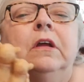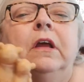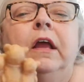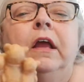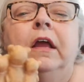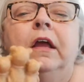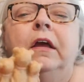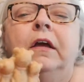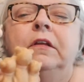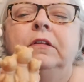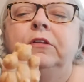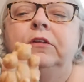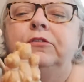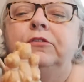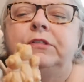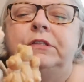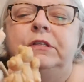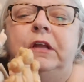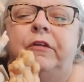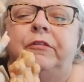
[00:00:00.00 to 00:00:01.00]
And
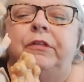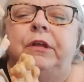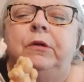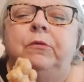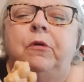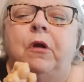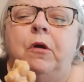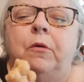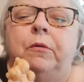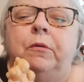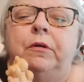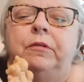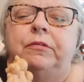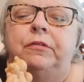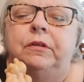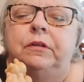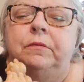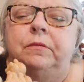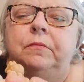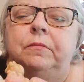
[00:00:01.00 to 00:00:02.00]
there's nothing wrong with
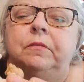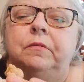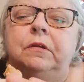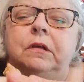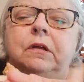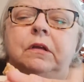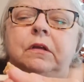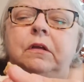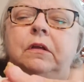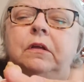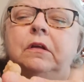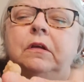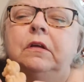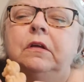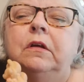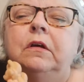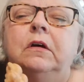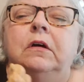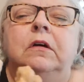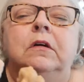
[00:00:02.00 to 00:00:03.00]
it.
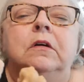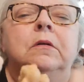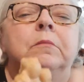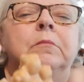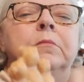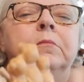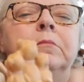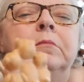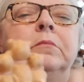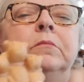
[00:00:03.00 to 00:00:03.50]
Um,